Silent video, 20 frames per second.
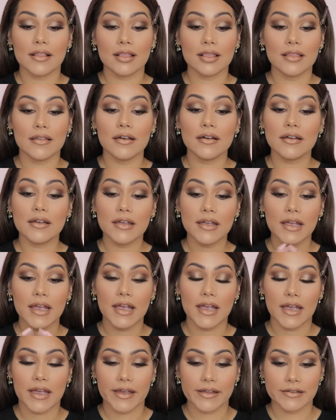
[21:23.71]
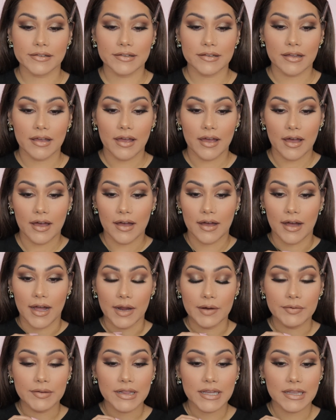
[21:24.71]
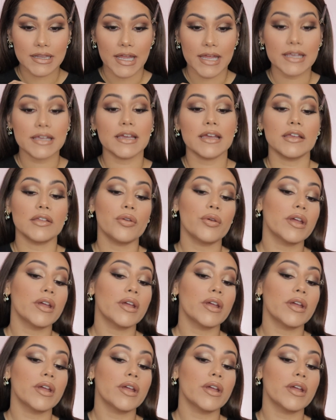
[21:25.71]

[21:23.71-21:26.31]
look and I really like it.